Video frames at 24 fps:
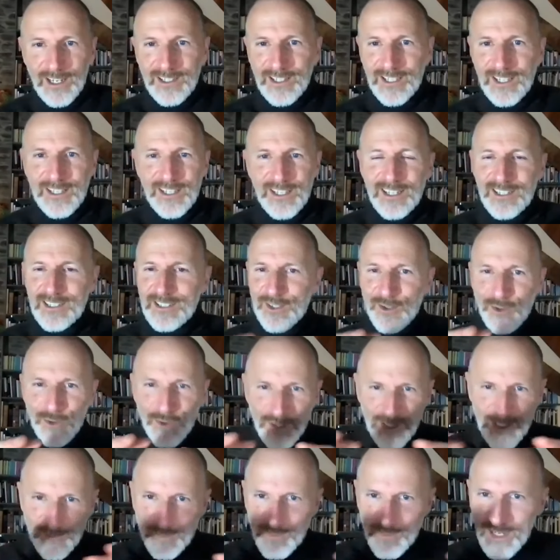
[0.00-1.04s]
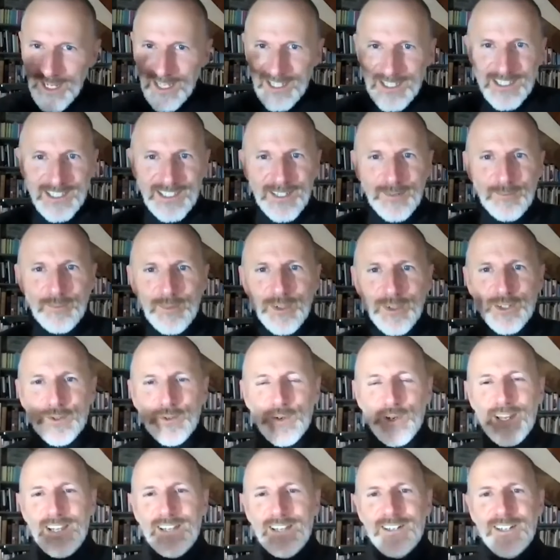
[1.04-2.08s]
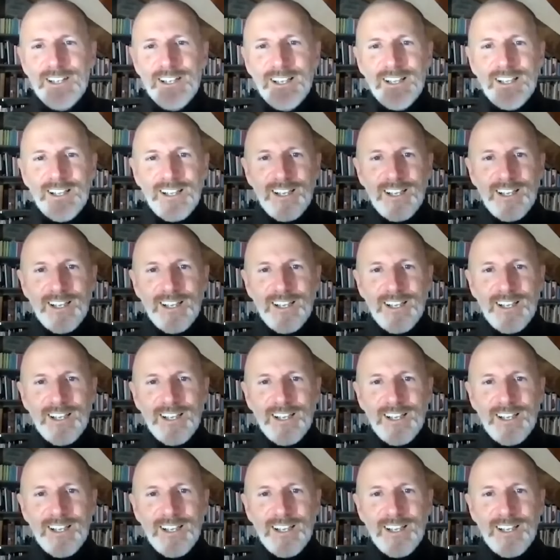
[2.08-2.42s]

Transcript: and then there's all the places in between,